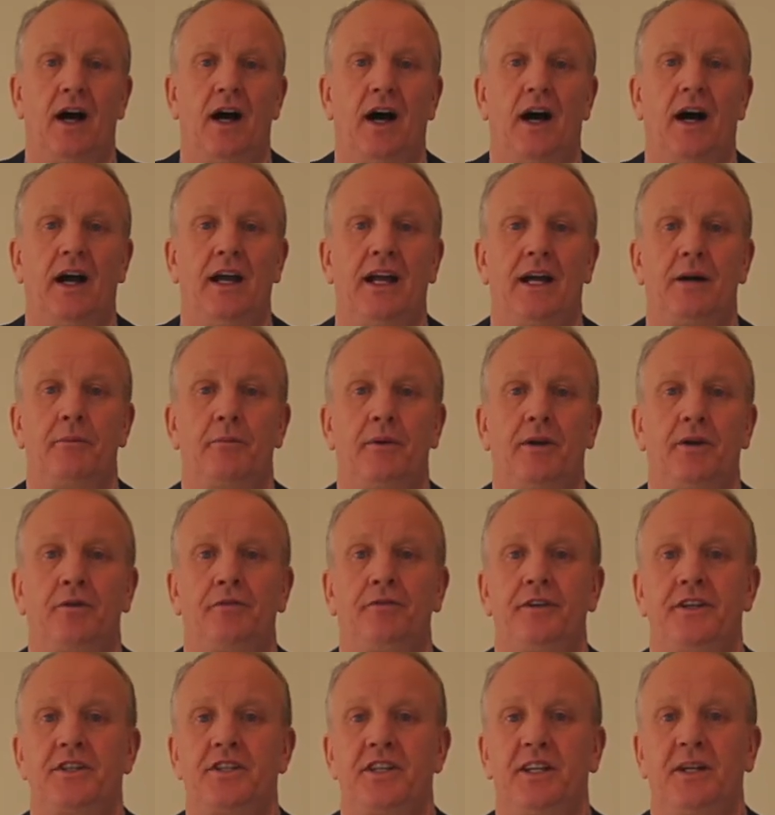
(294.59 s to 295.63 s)
I am an
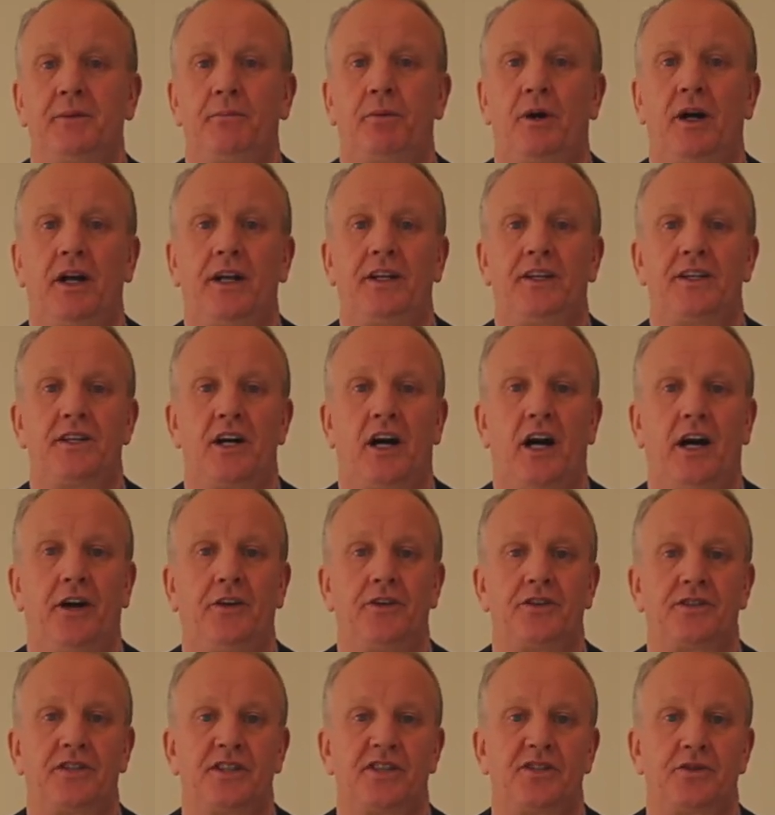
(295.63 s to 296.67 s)
officially appointed
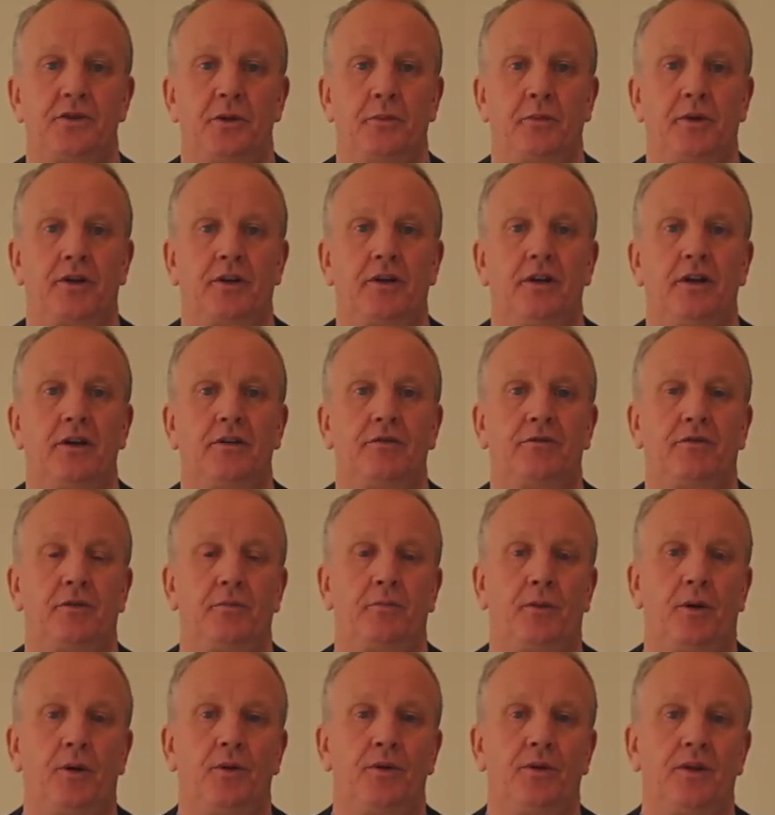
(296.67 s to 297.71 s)
Irish distributor for
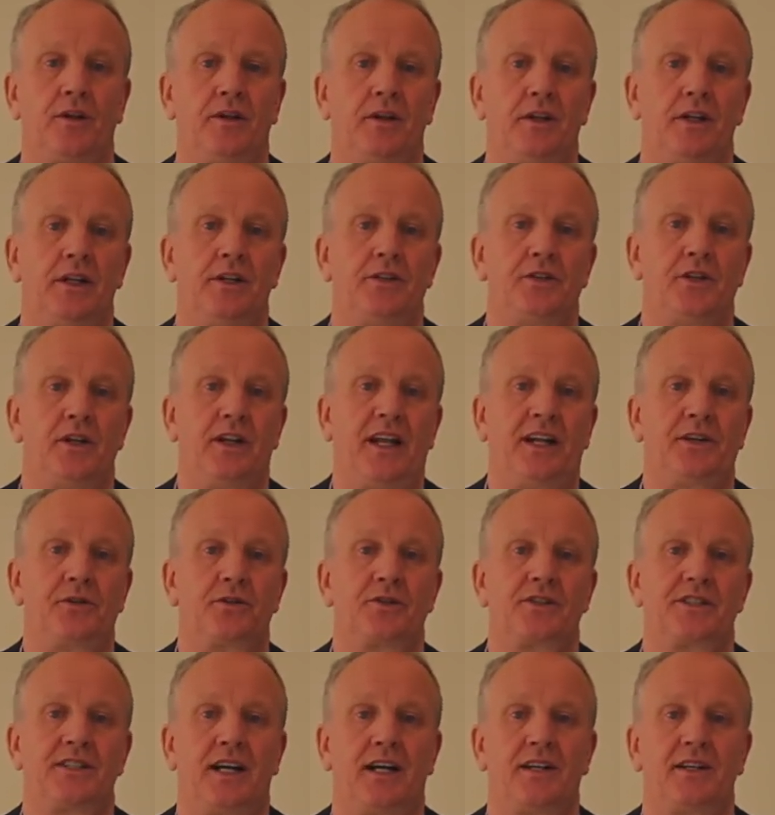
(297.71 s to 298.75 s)
both the
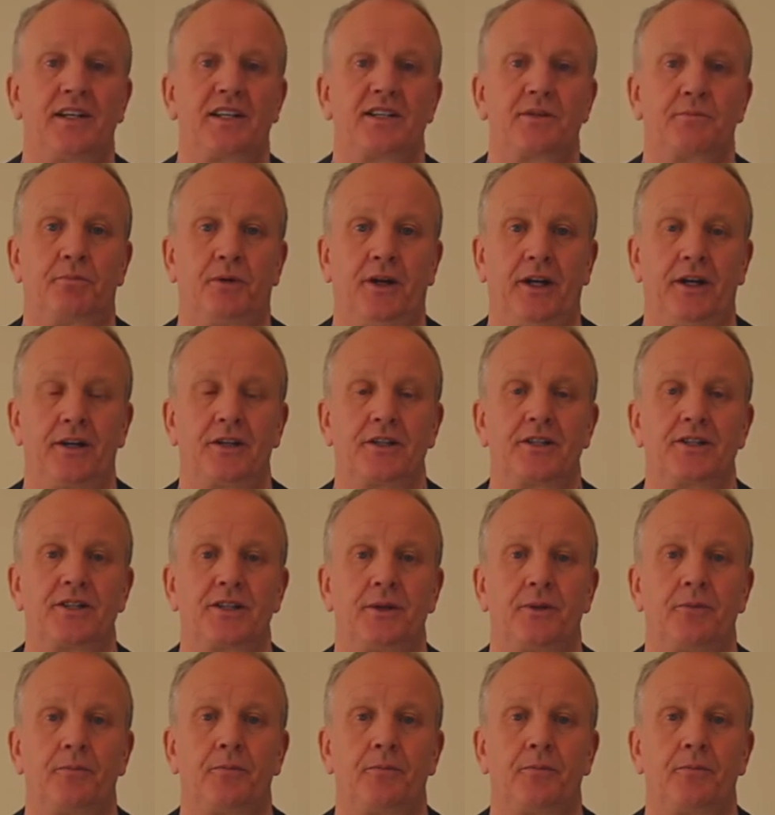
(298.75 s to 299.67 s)
electrostatic sprayers